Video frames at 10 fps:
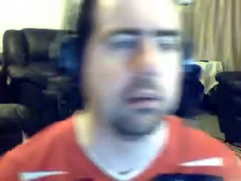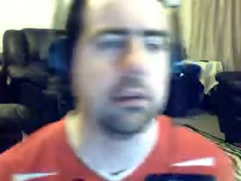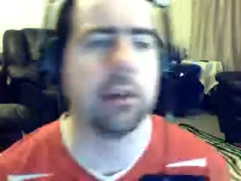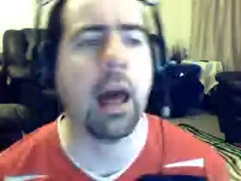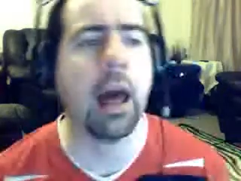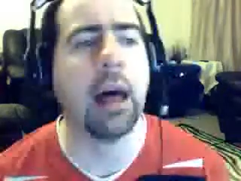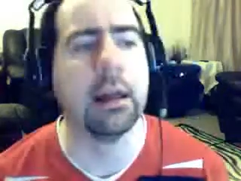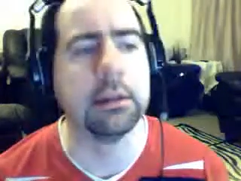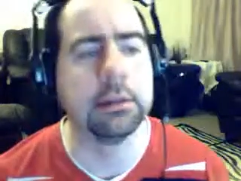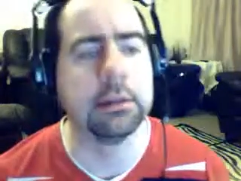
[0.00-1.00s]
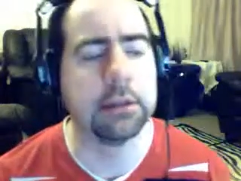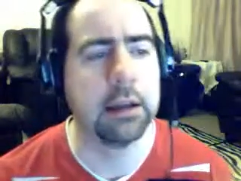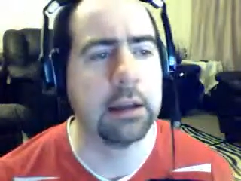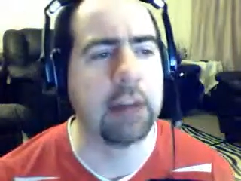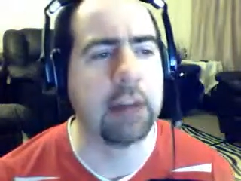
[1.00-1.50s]
the skies.
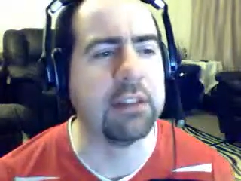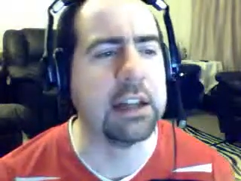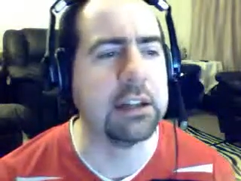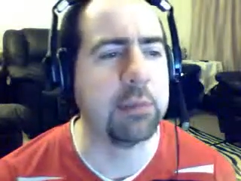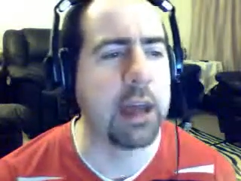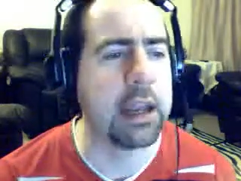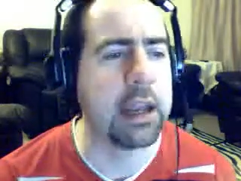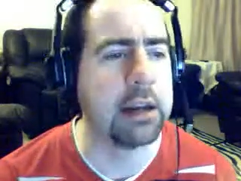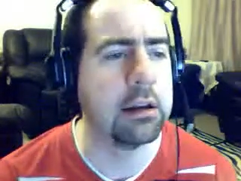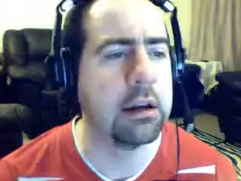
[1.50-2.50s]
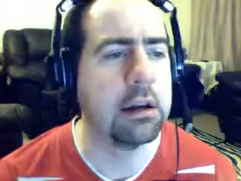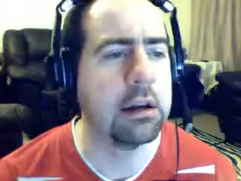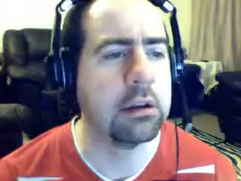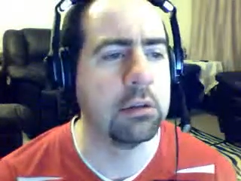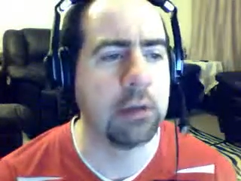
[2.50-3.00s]
I feel its pain
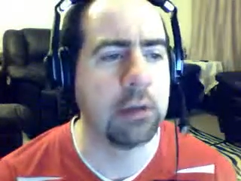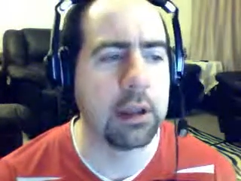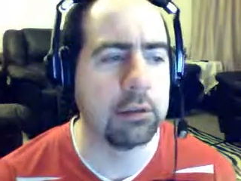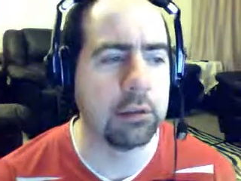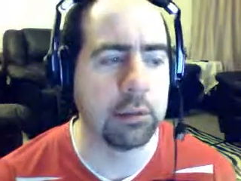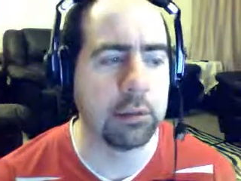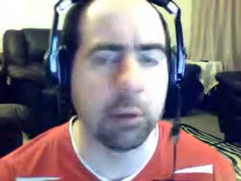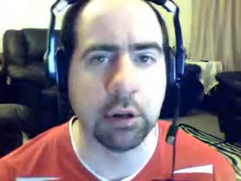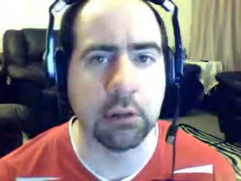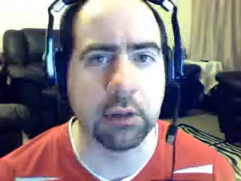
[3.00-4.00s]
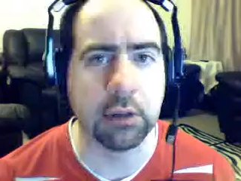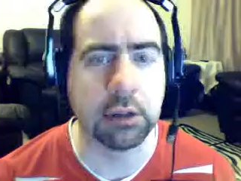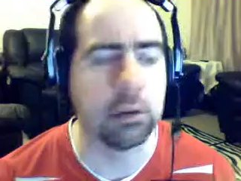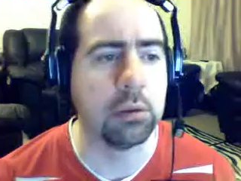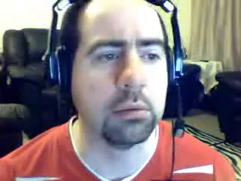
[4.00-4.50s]
through every
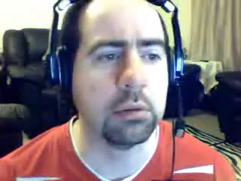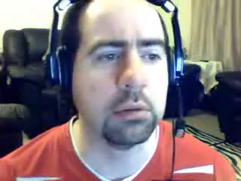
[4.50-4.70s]
perfect note.